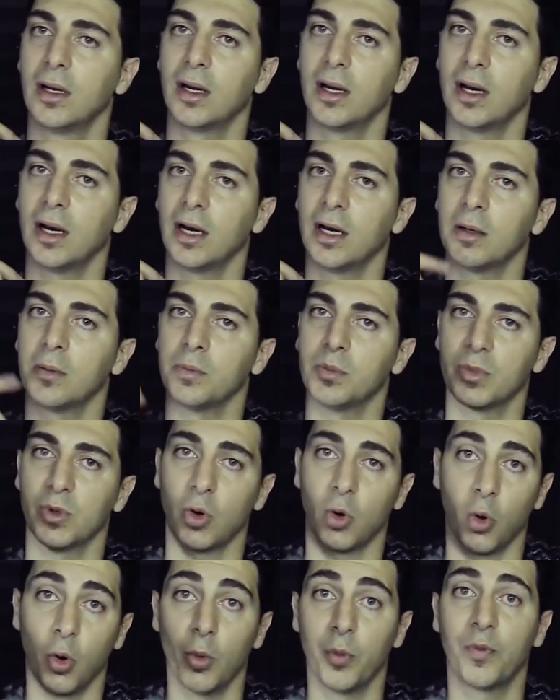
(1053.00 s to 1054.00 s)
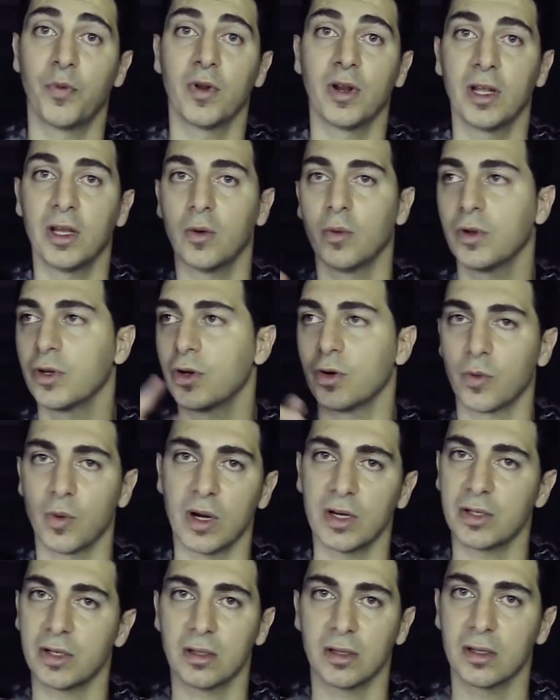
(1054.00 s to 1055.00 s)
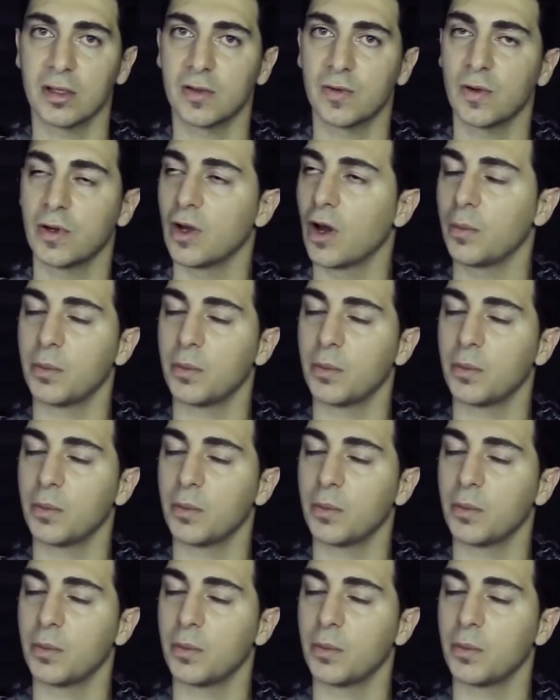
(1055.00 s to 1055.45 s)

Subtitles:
Hopefully when you're watching this video,